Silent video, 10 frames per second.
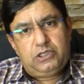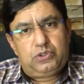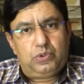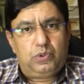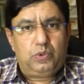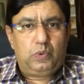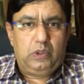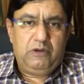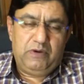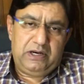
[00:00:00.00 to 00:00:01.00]
So
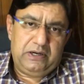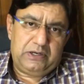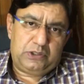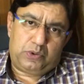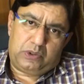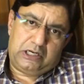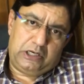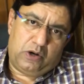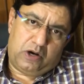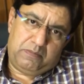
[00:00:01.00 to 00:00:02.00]
liver is totally
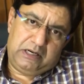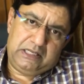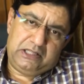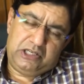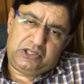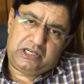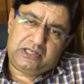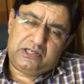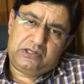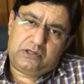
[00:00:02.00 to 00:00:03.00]
normal in these
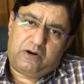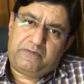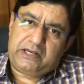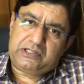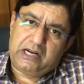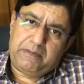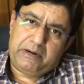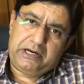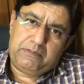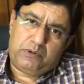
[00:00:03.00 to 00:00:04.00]
cases of
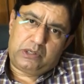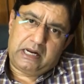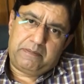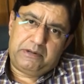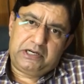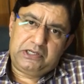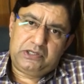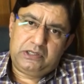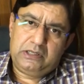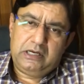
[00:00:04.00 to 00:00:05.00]
extrahepatic portal
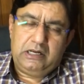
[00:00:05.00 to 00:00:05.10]
hypertension.